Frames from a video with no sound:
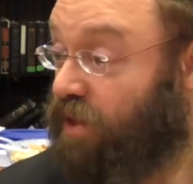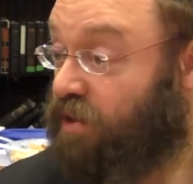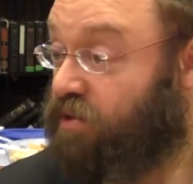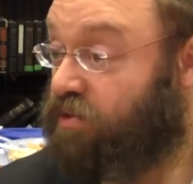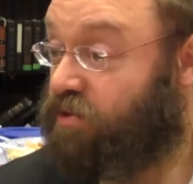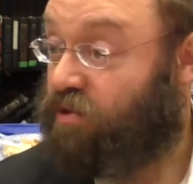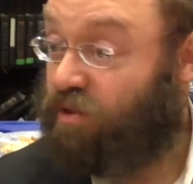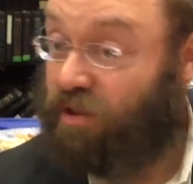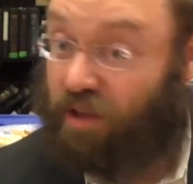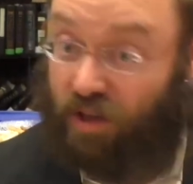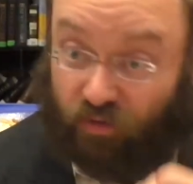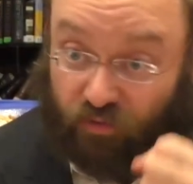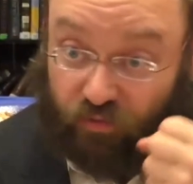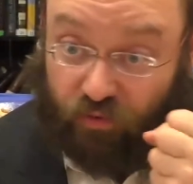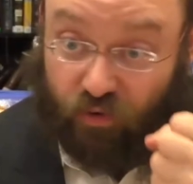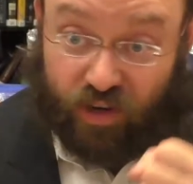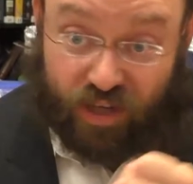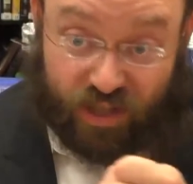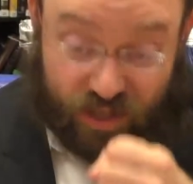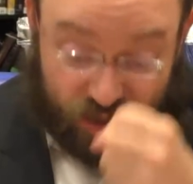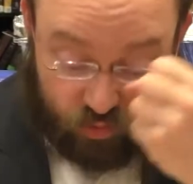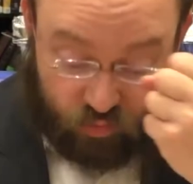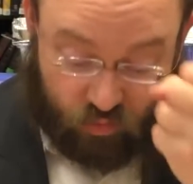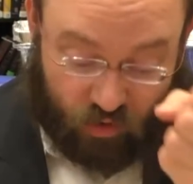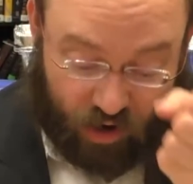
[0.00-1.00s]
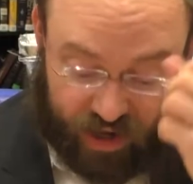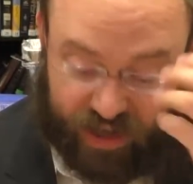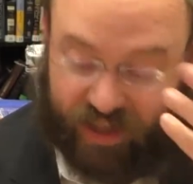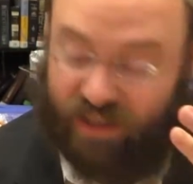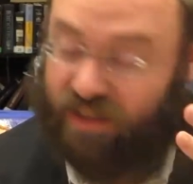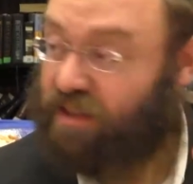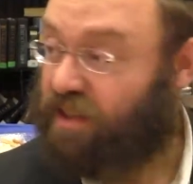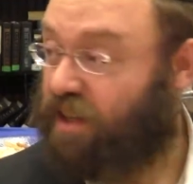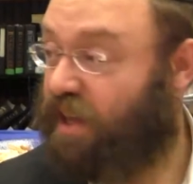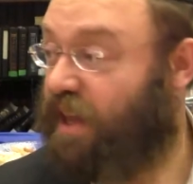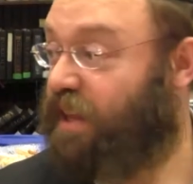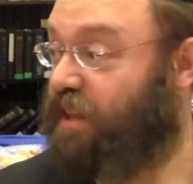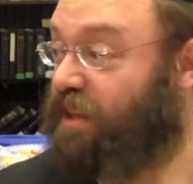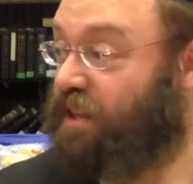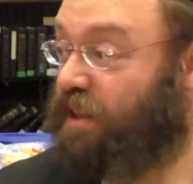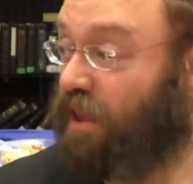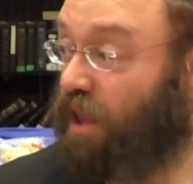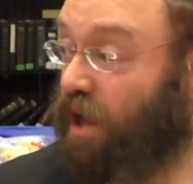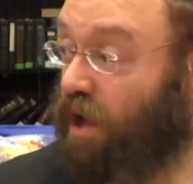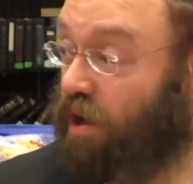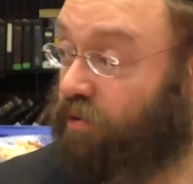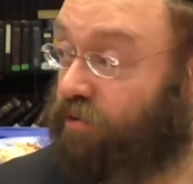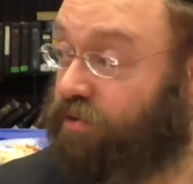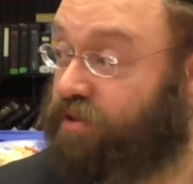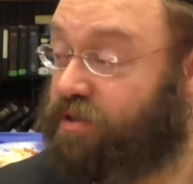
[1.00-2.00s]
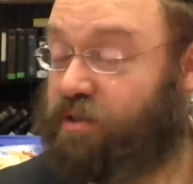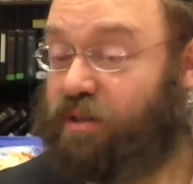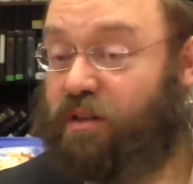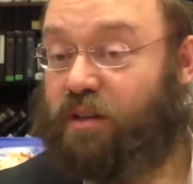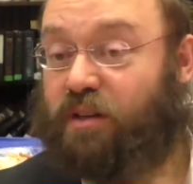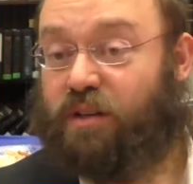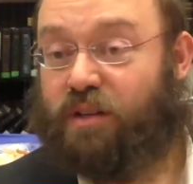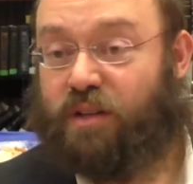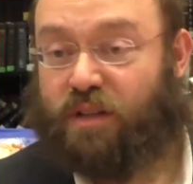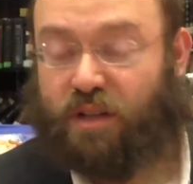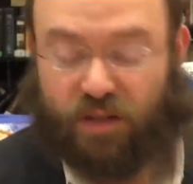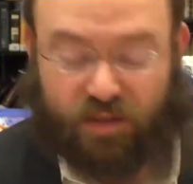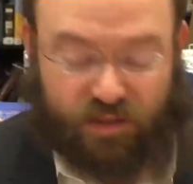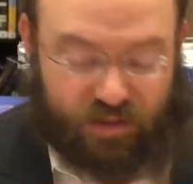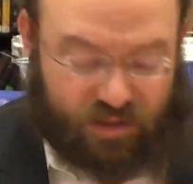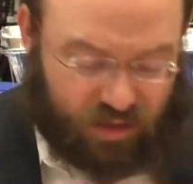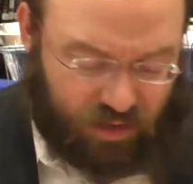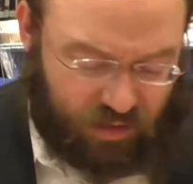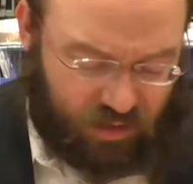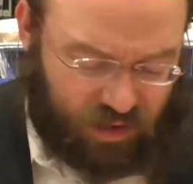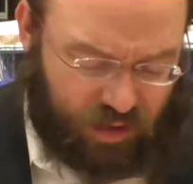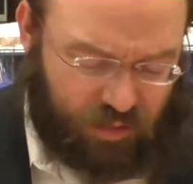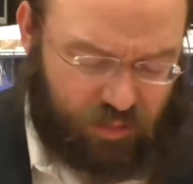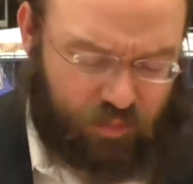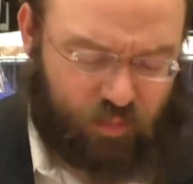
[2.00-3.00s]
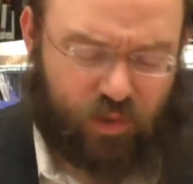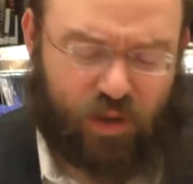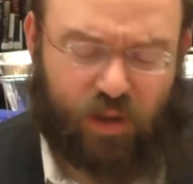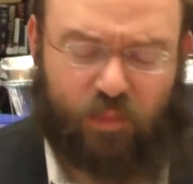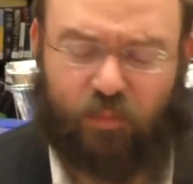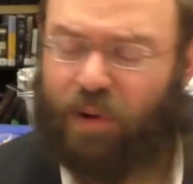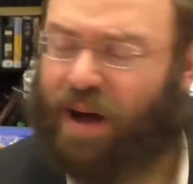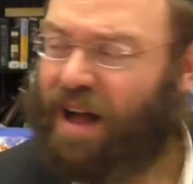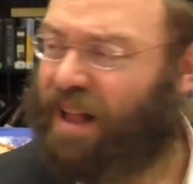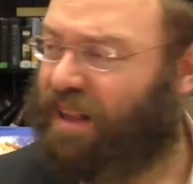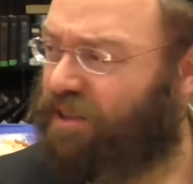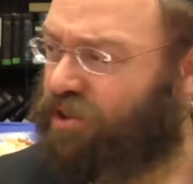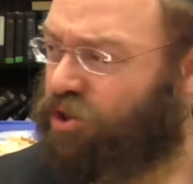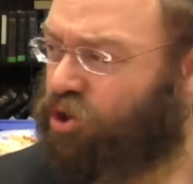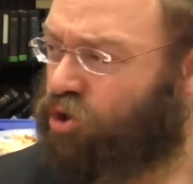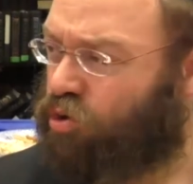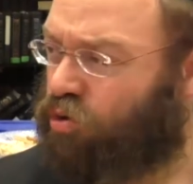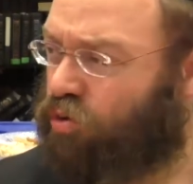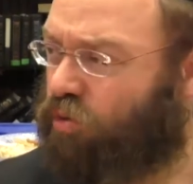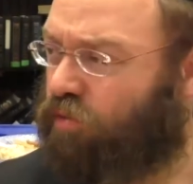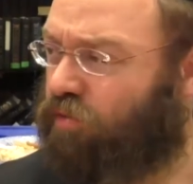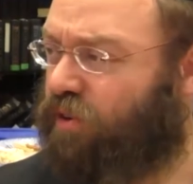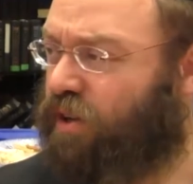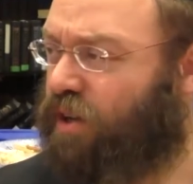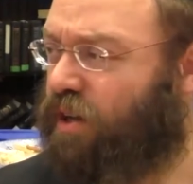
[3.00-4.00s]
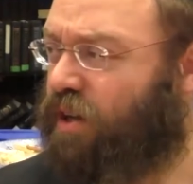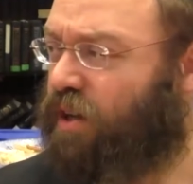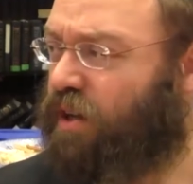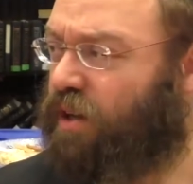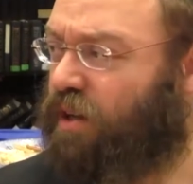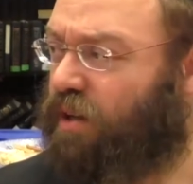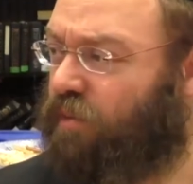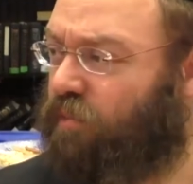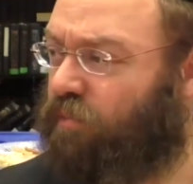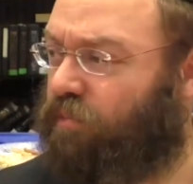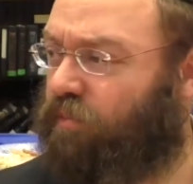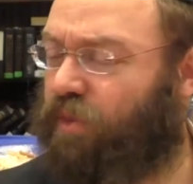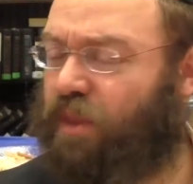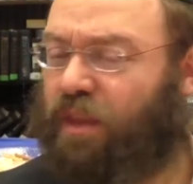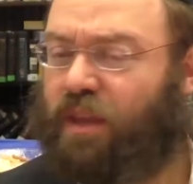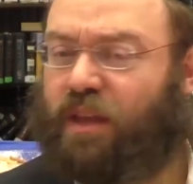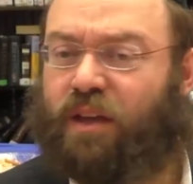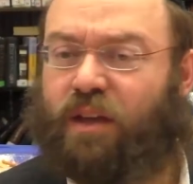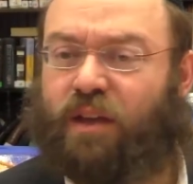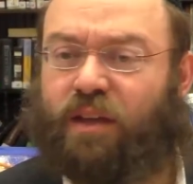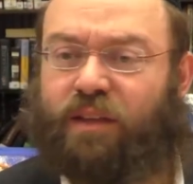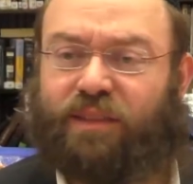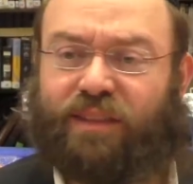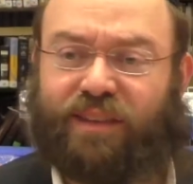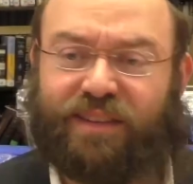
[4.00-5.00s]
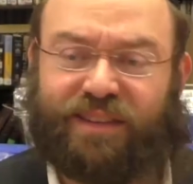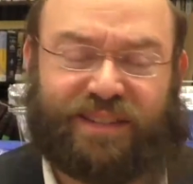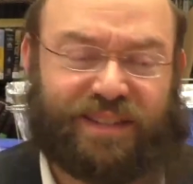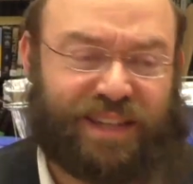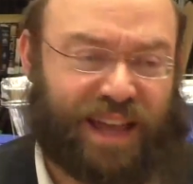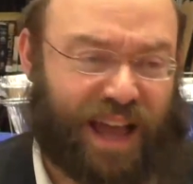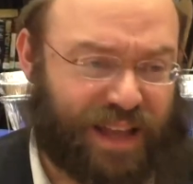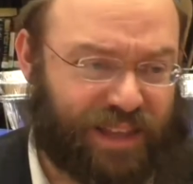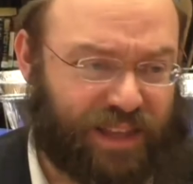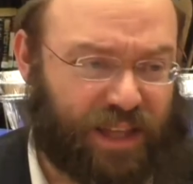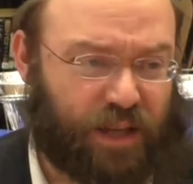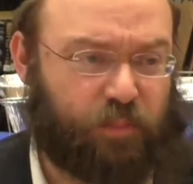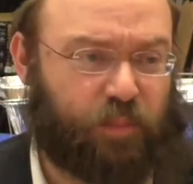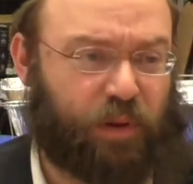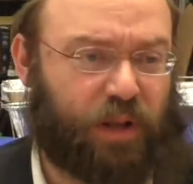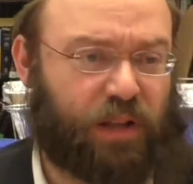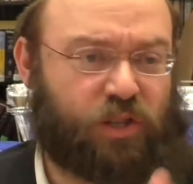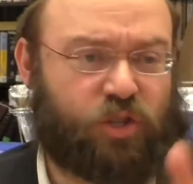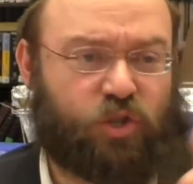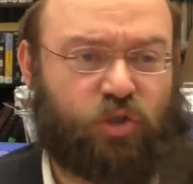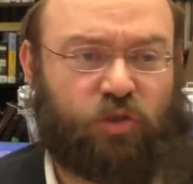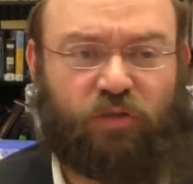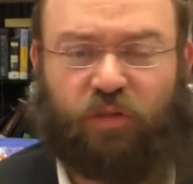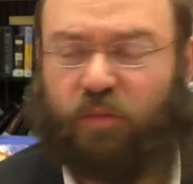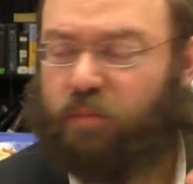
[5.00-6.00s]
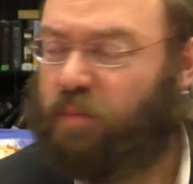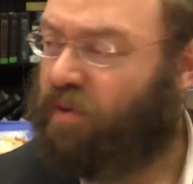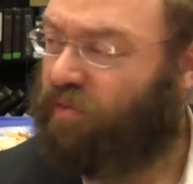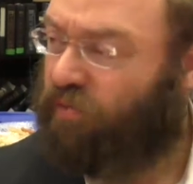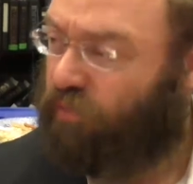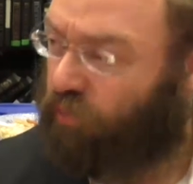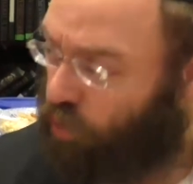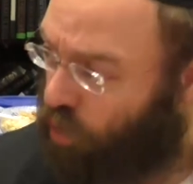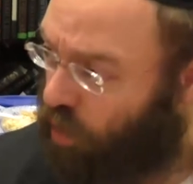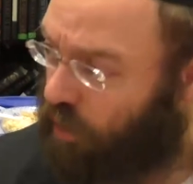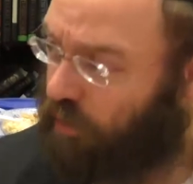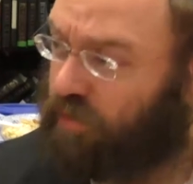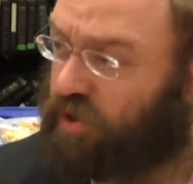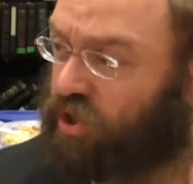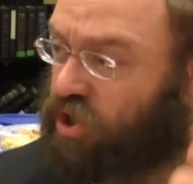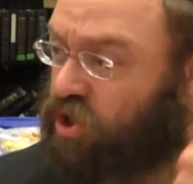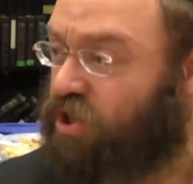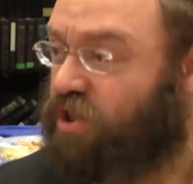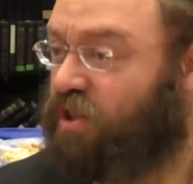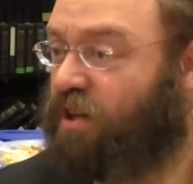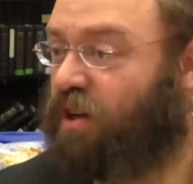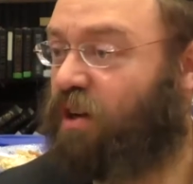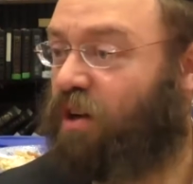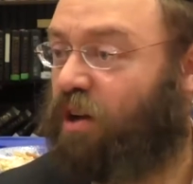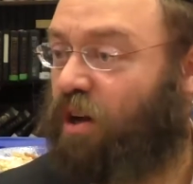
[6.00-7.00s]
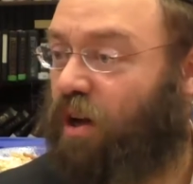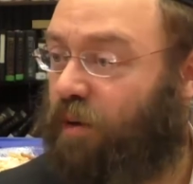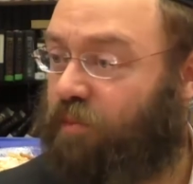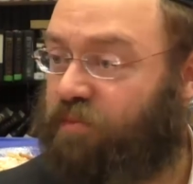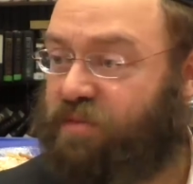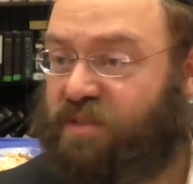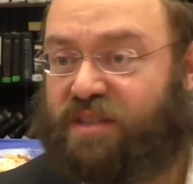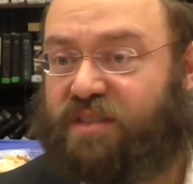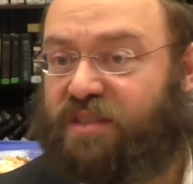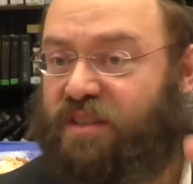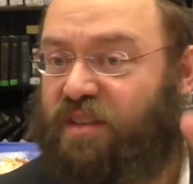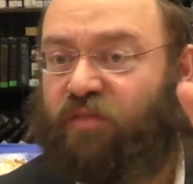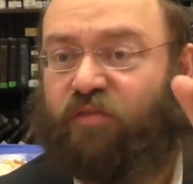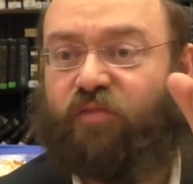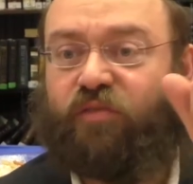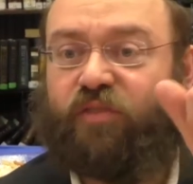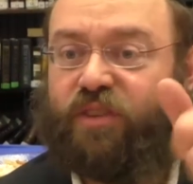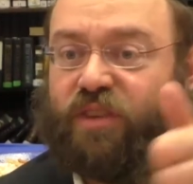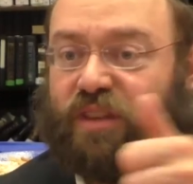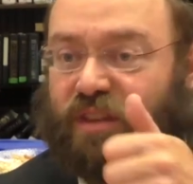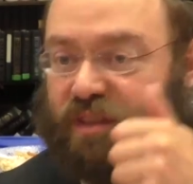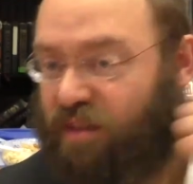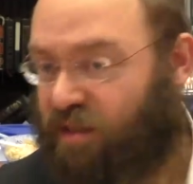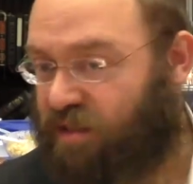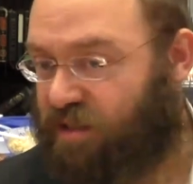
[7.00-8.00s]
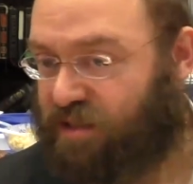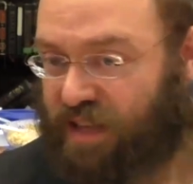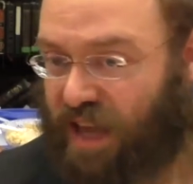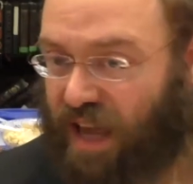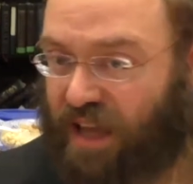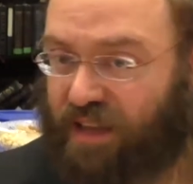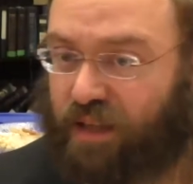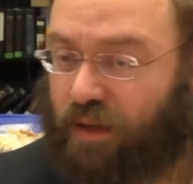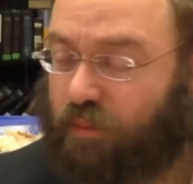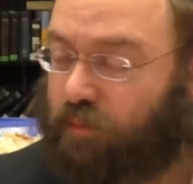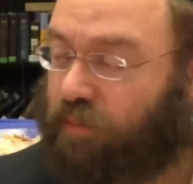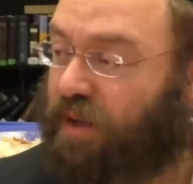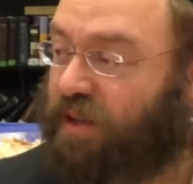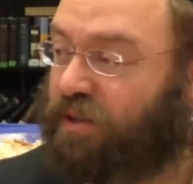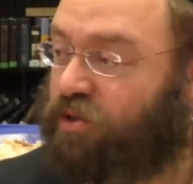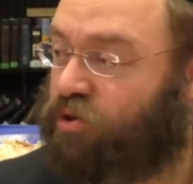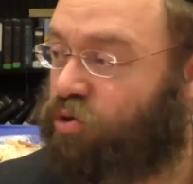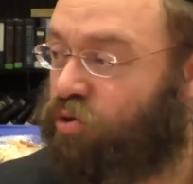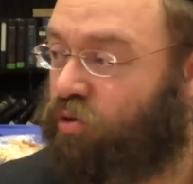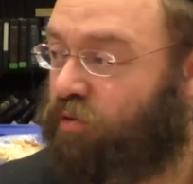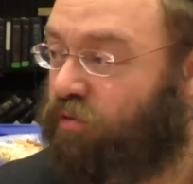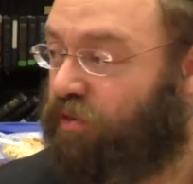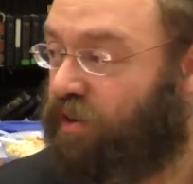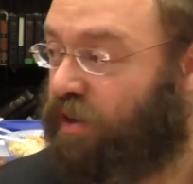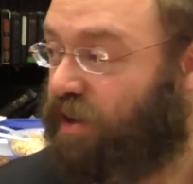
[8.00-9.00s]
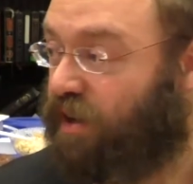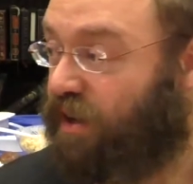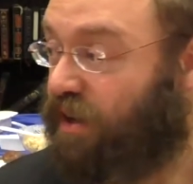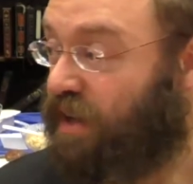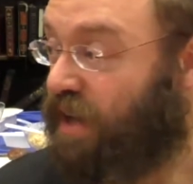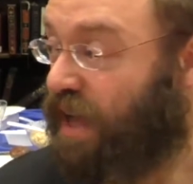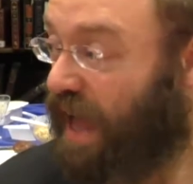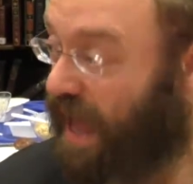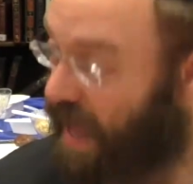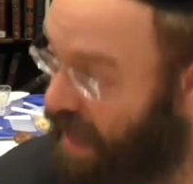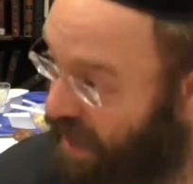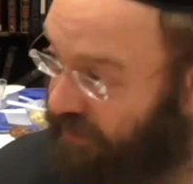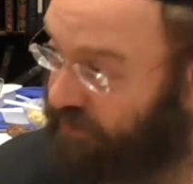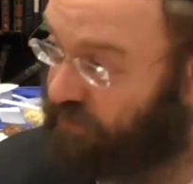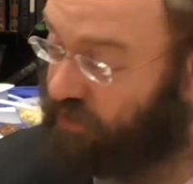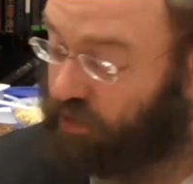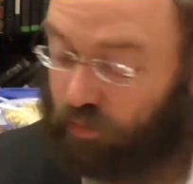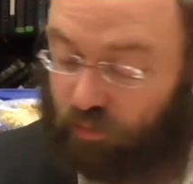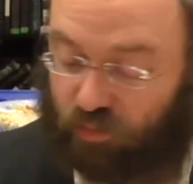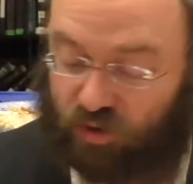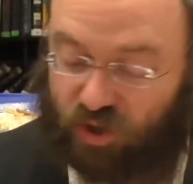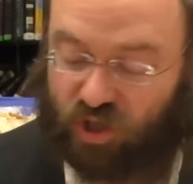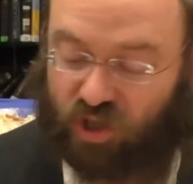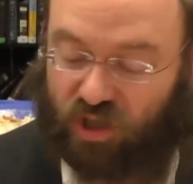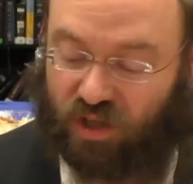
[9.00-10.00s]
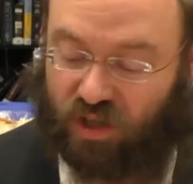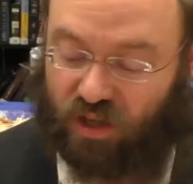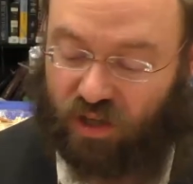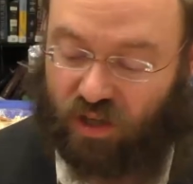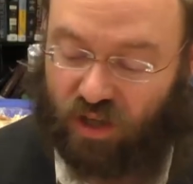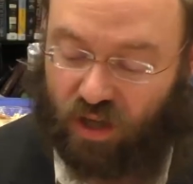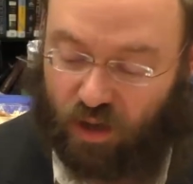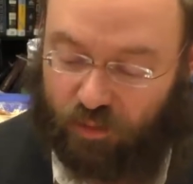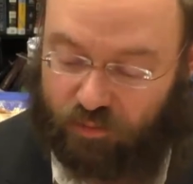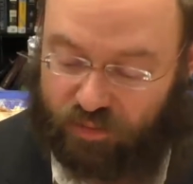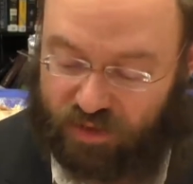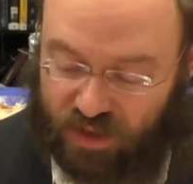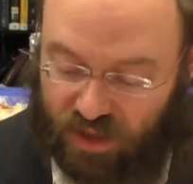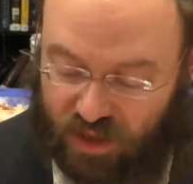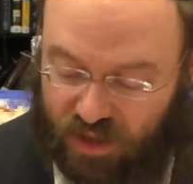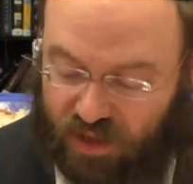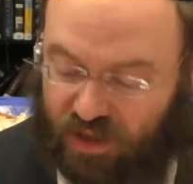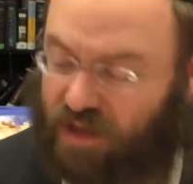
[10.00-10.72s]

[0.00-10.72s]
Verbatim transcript: So therefore, he's running to get close. So the, the Baal Tshuva, the Tzaddik Baal Tshuva before Mashiach comes is different than the Tzaddik Baal Tshuva after Mashiach comes.